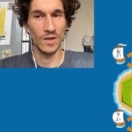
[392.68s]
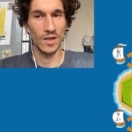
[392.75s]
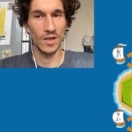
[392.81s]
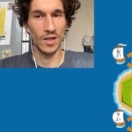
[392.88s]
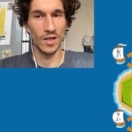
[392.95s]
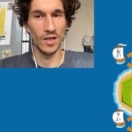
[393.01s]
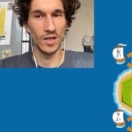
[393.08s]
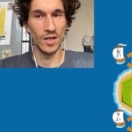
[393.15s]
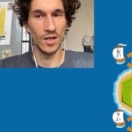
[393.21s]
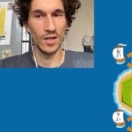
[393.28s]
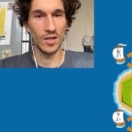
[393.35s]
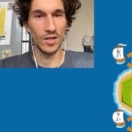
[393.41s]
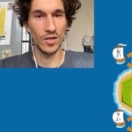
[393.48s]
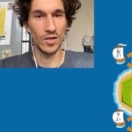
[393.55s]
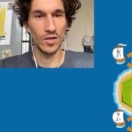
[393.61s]
He
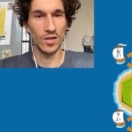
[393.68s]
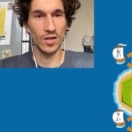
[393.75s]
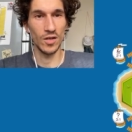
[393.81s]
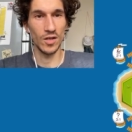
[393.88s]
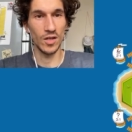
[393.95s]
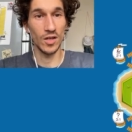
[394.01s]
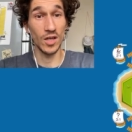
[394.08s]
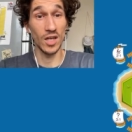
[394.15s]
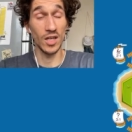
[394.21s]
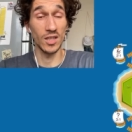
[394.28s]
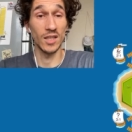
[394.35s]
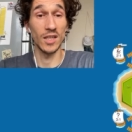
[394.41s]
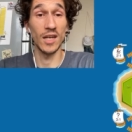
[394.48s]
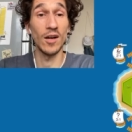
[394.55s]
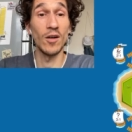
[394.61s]
he's
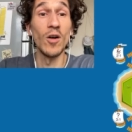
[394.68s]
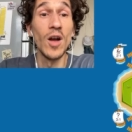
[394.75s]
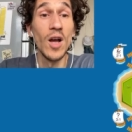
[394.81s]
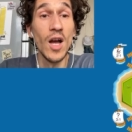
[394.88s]
now